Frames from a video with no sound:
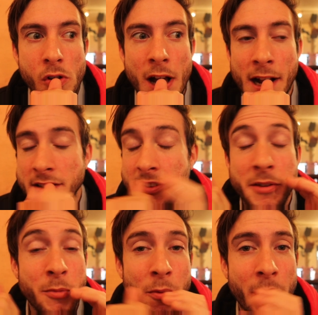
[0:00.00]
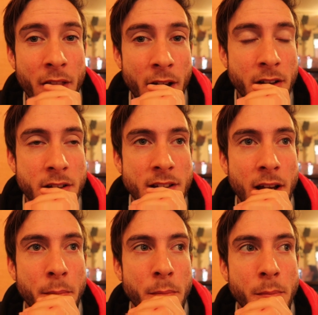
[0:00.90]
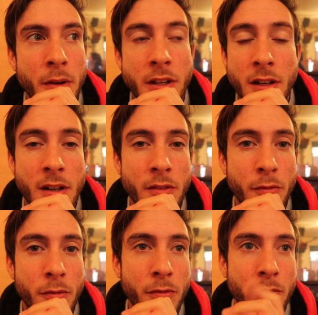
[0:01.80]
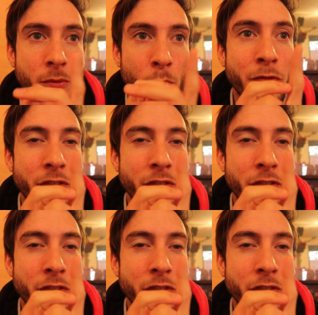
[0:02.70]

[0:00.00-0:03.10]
I could tell you more about that another time, but one